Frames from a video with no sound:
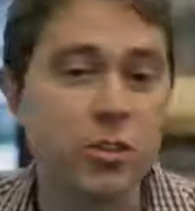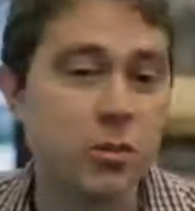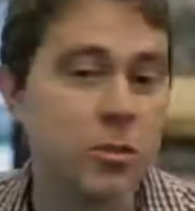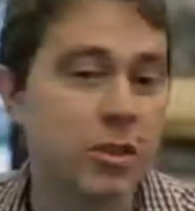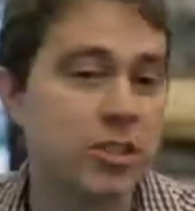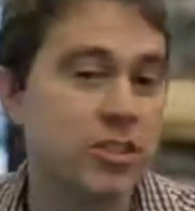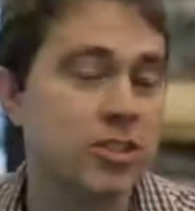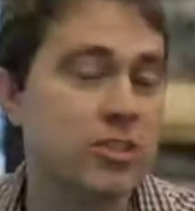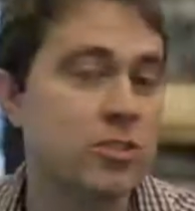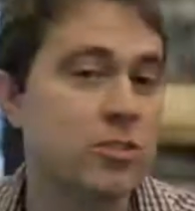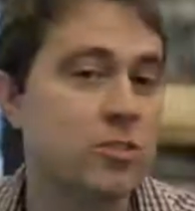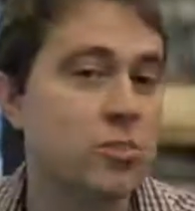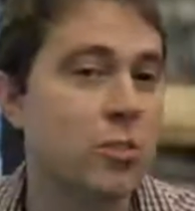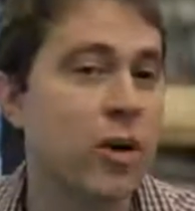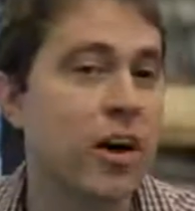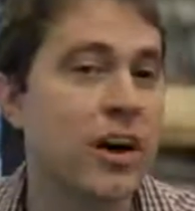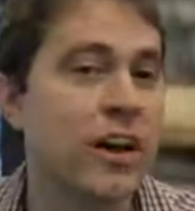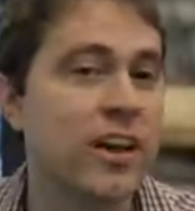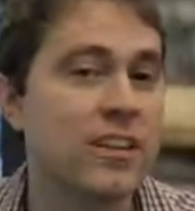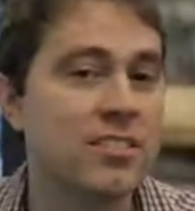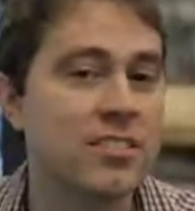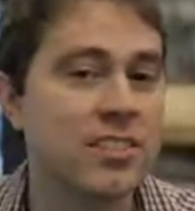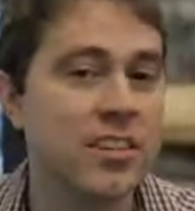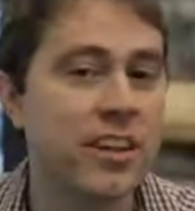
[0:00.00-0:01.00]
the question is,
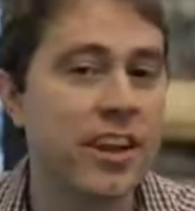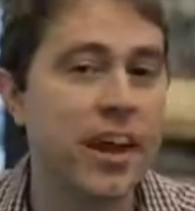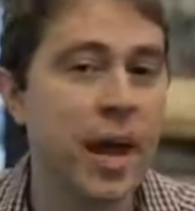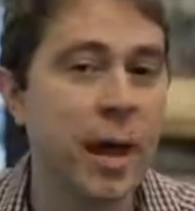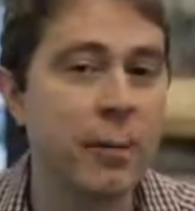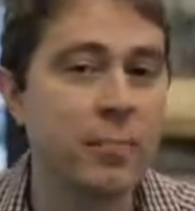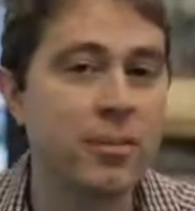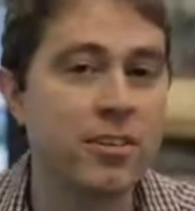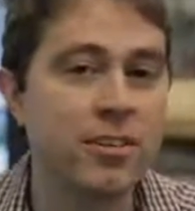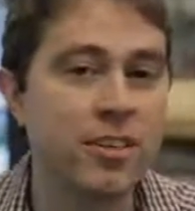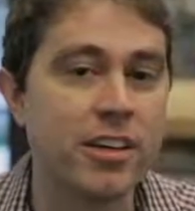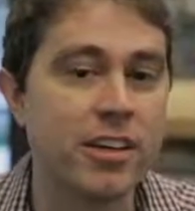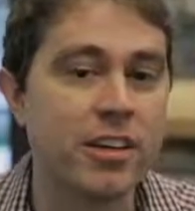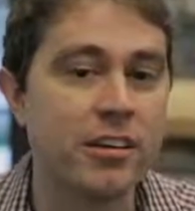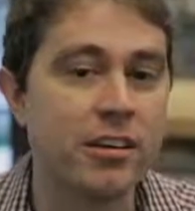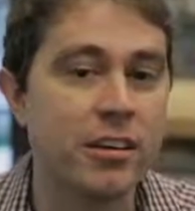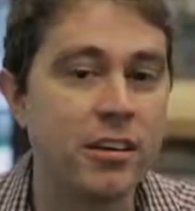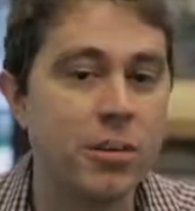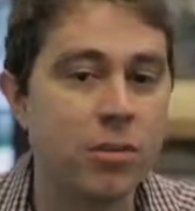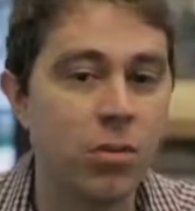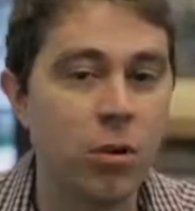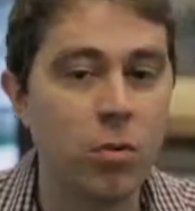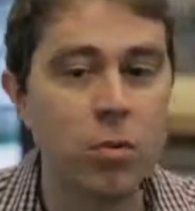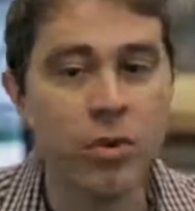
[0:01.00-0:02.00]
why hasn't that happened yet?
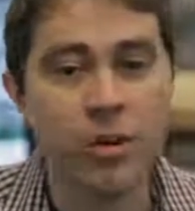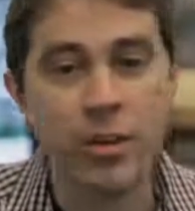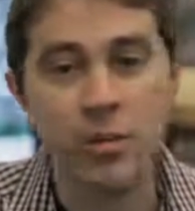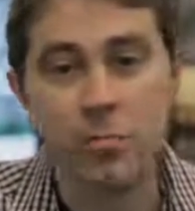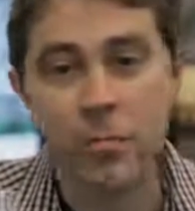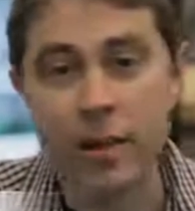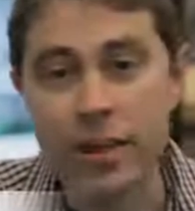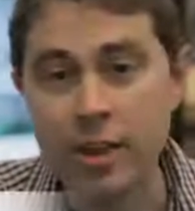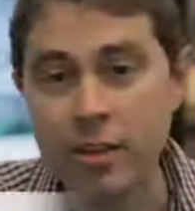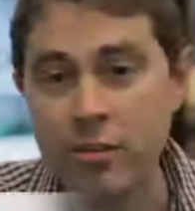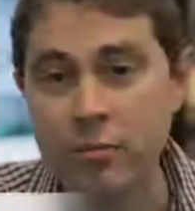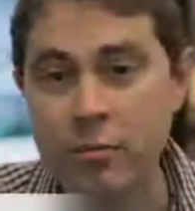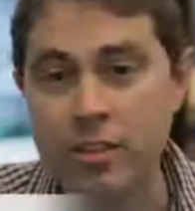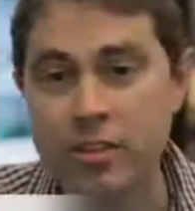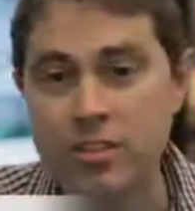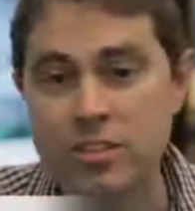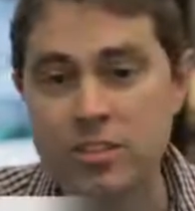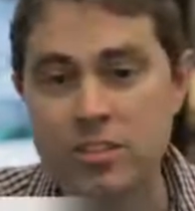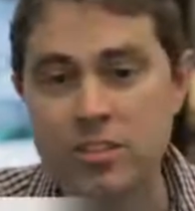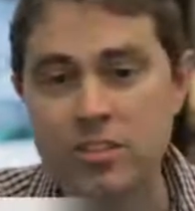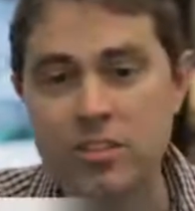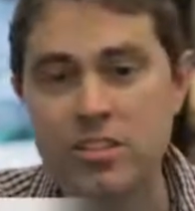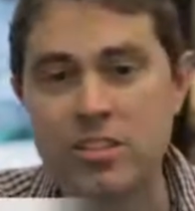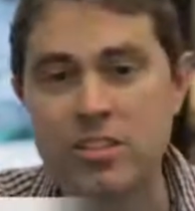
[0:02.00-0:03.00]
Well, one of the main
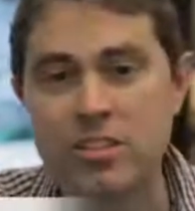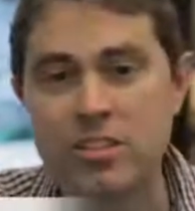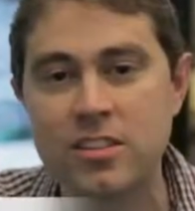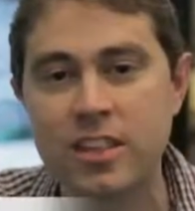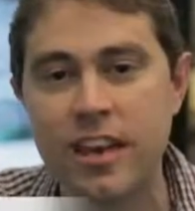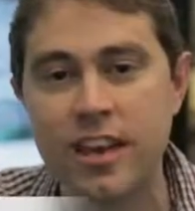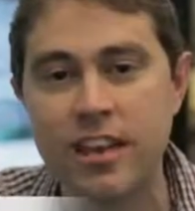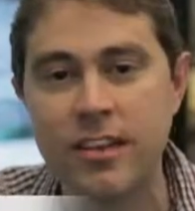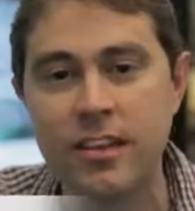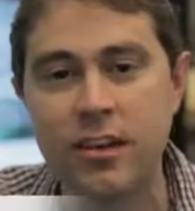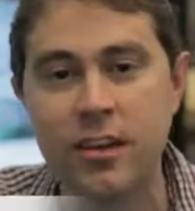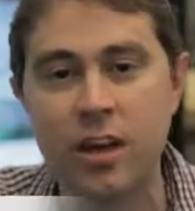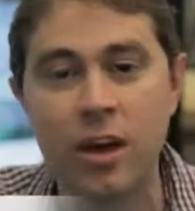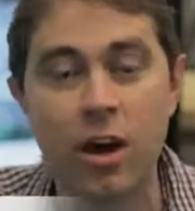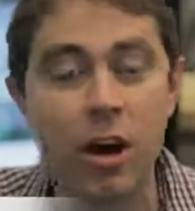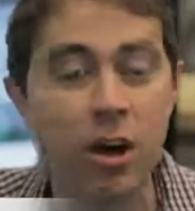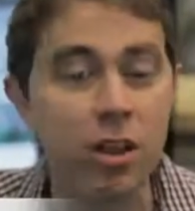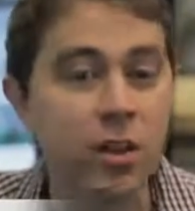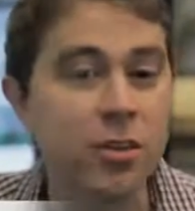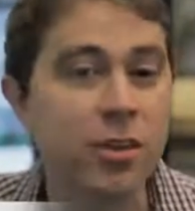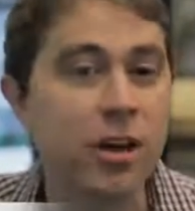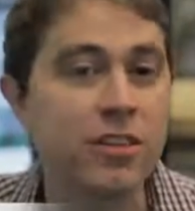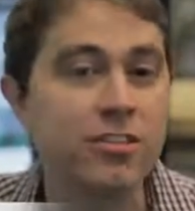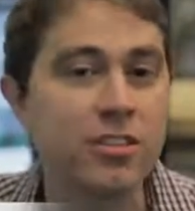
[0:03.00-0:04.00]
reasons is that a
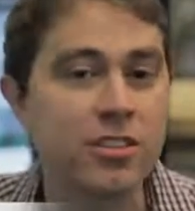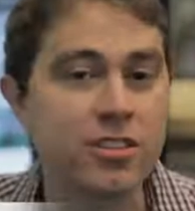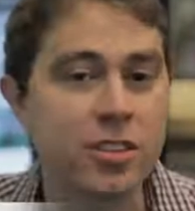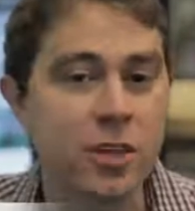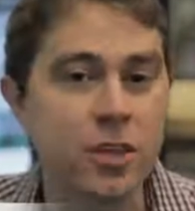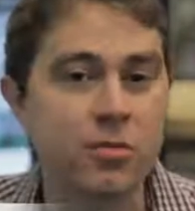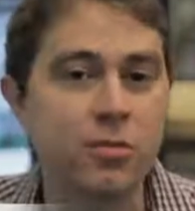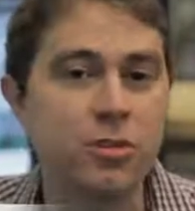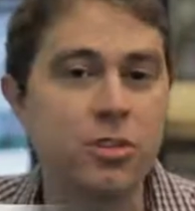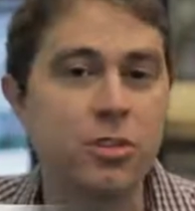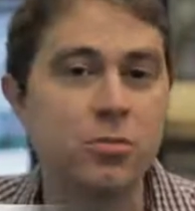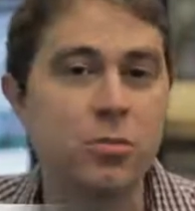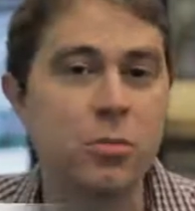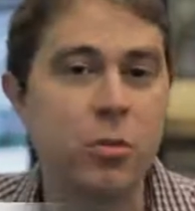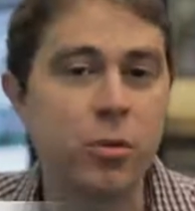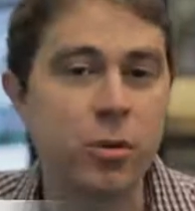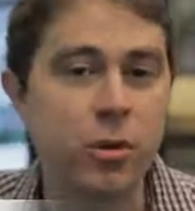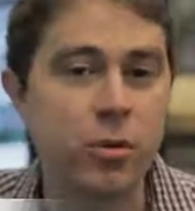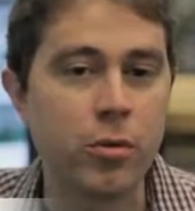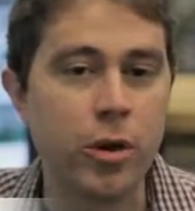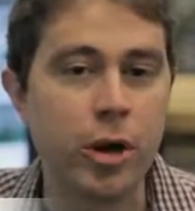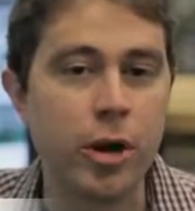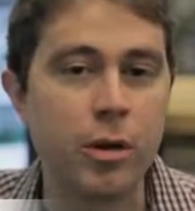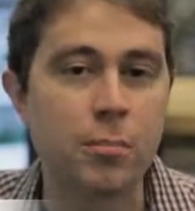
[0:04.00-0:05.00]
holographic television will
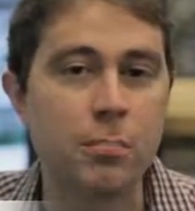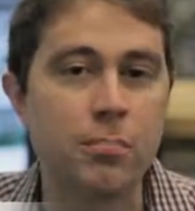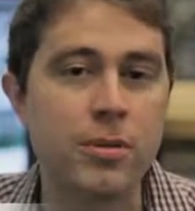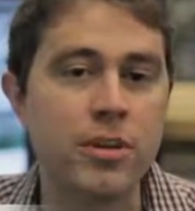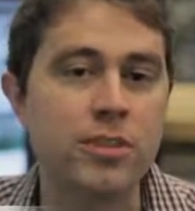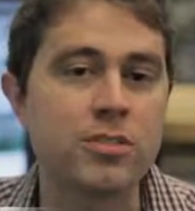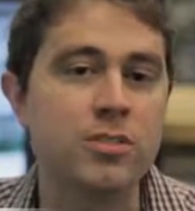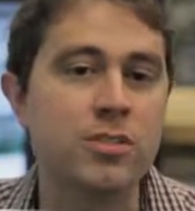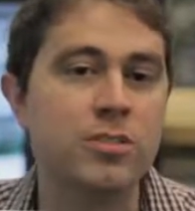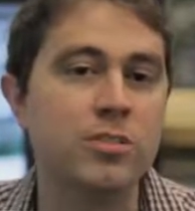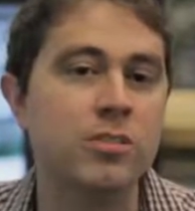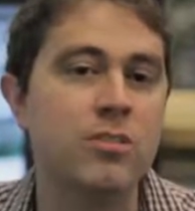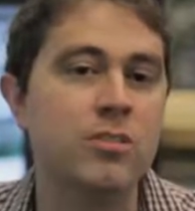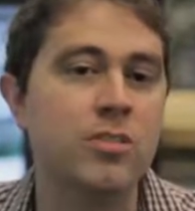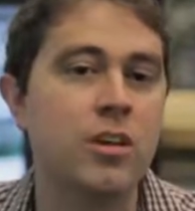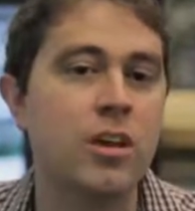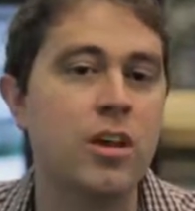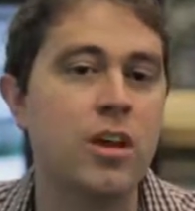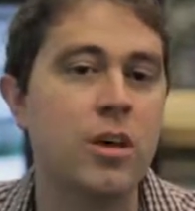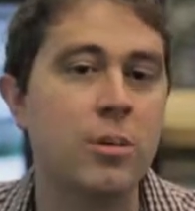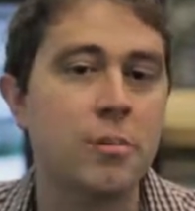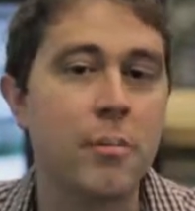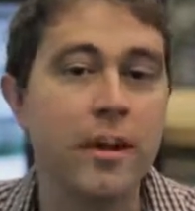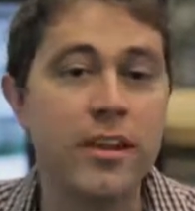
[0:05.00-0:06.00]
require pixels
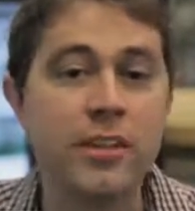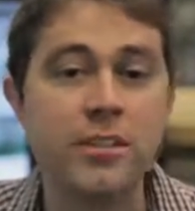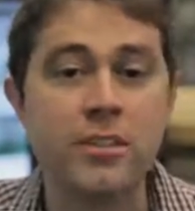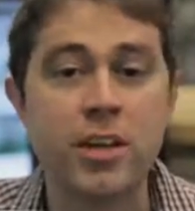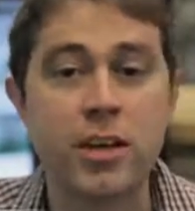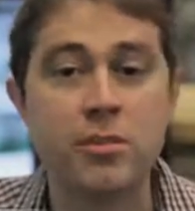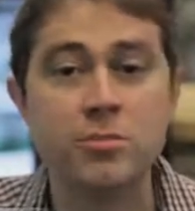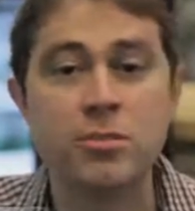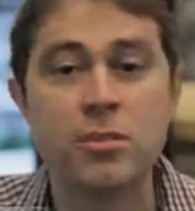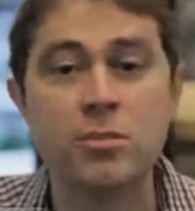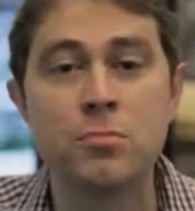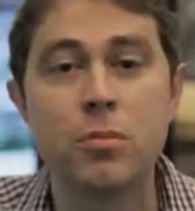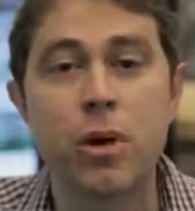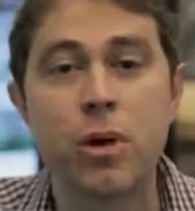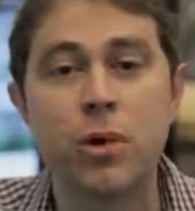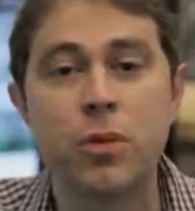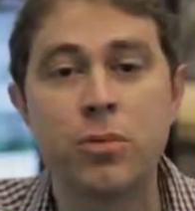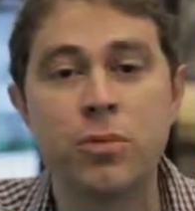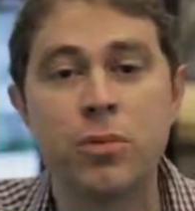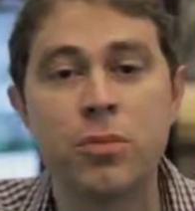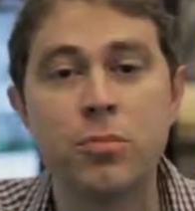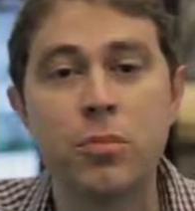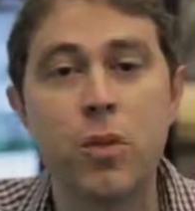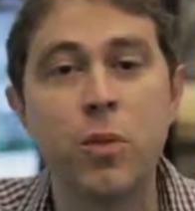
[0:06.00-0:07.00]
many times
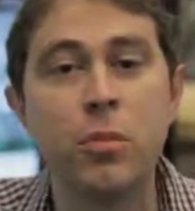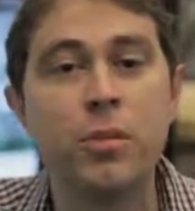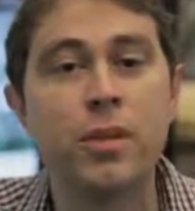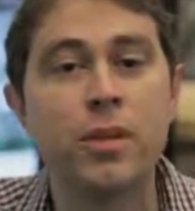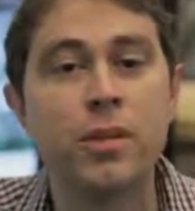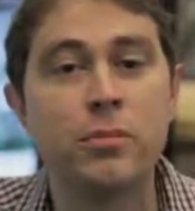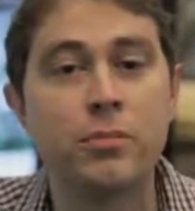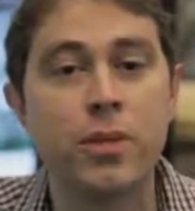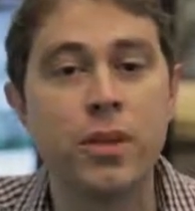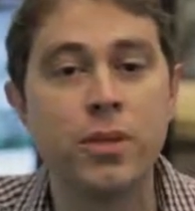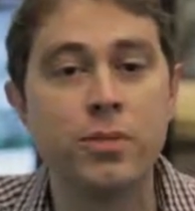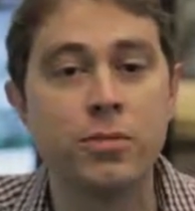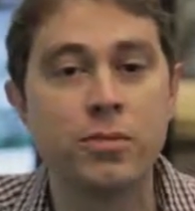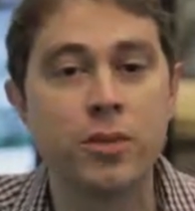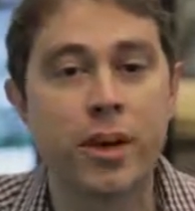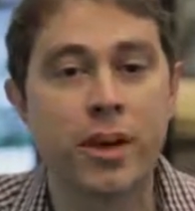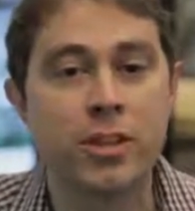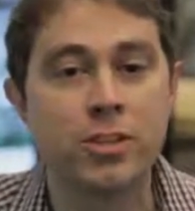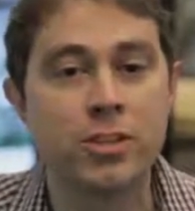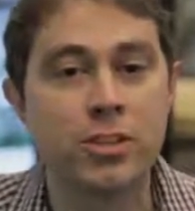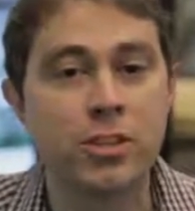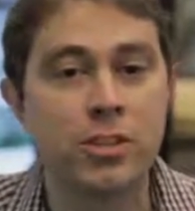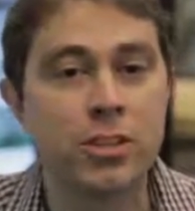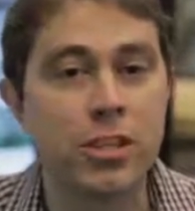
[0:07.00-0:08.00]
smaller than what we can
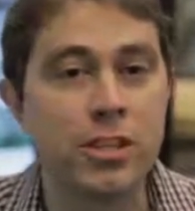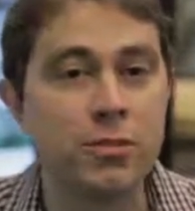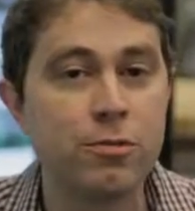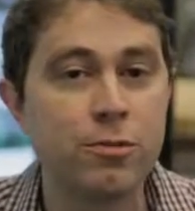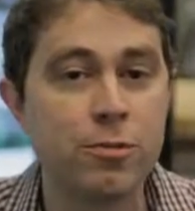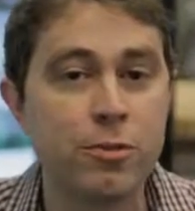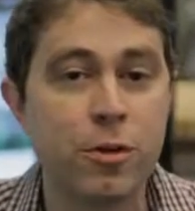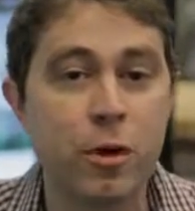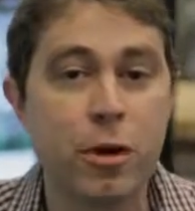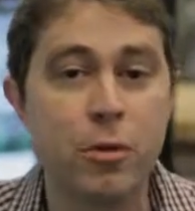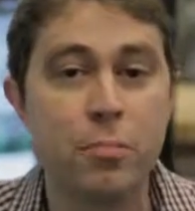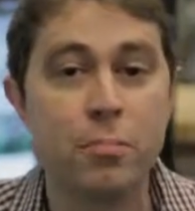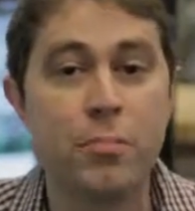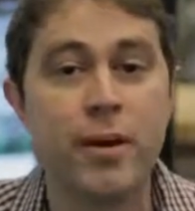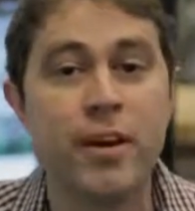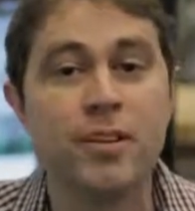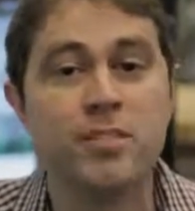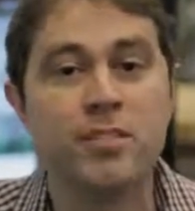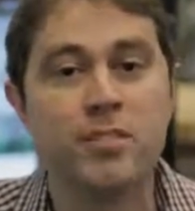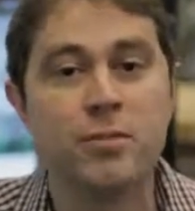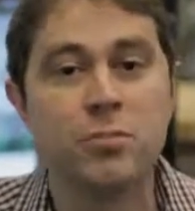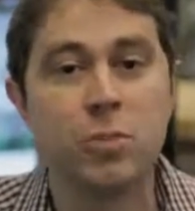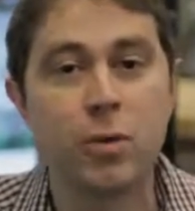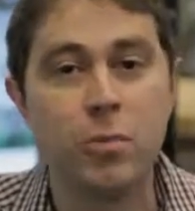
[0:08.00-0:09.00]
manufacture, even for our
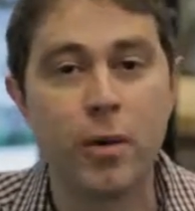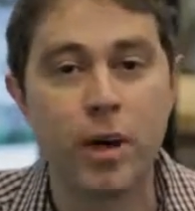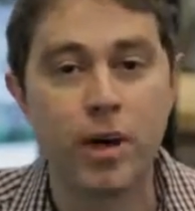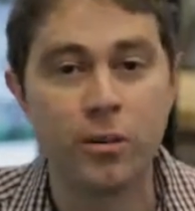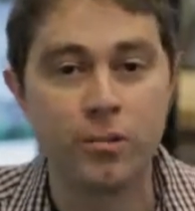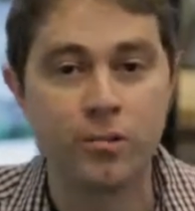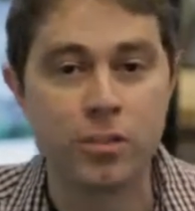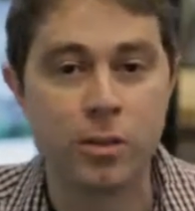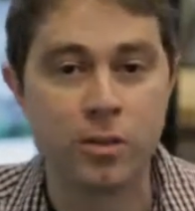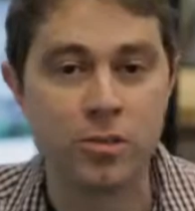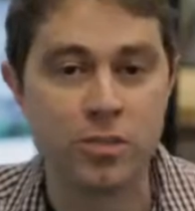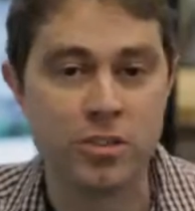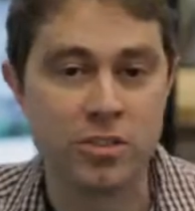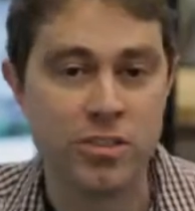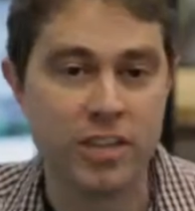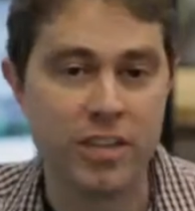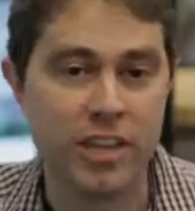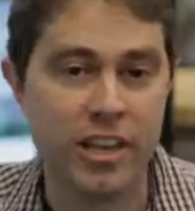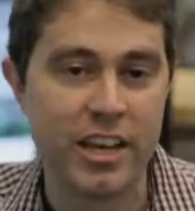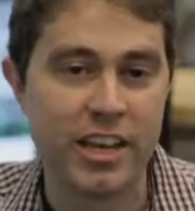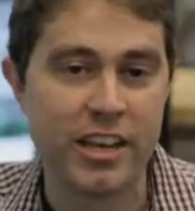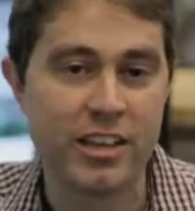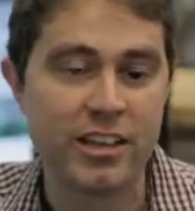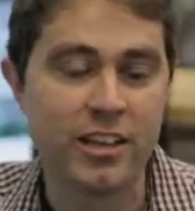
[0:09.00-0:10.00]
best mobile phones
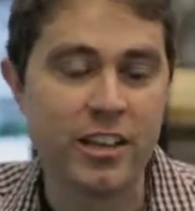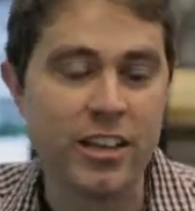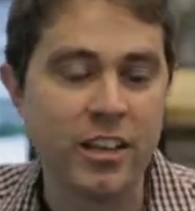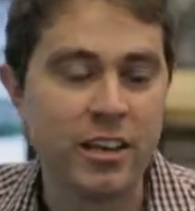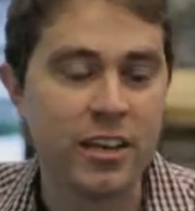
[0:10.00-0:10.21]
today.